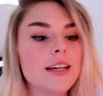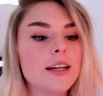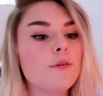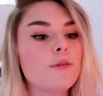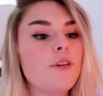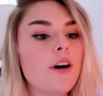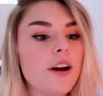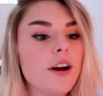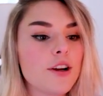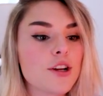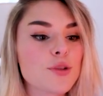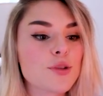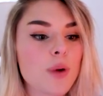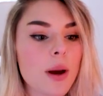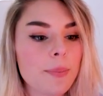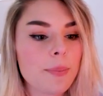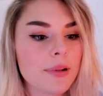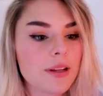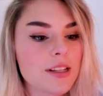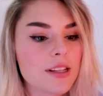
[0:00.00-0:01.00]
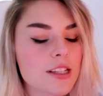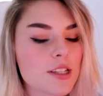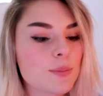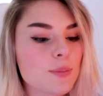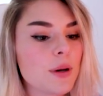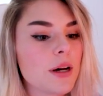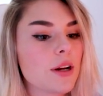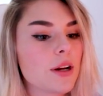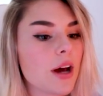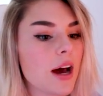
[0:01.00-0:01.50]
fires weapons
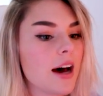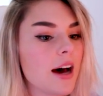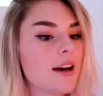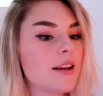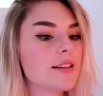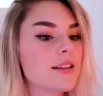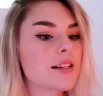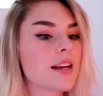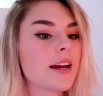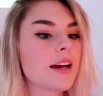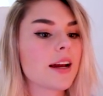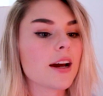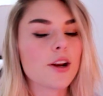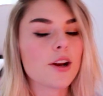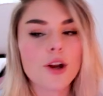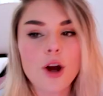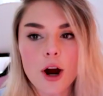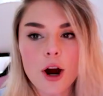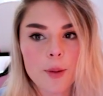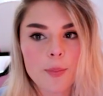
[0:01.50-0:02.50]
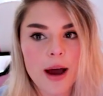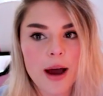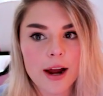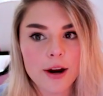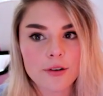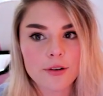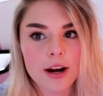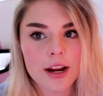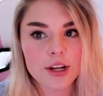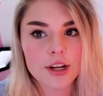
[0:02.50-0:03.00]
but has like a knockback
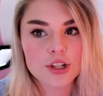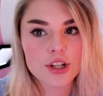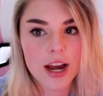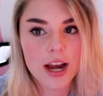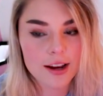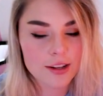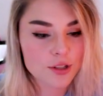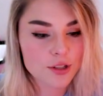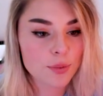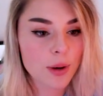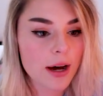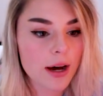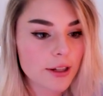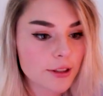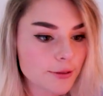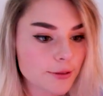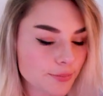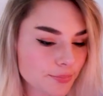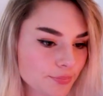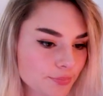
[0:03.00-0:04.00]
range as well.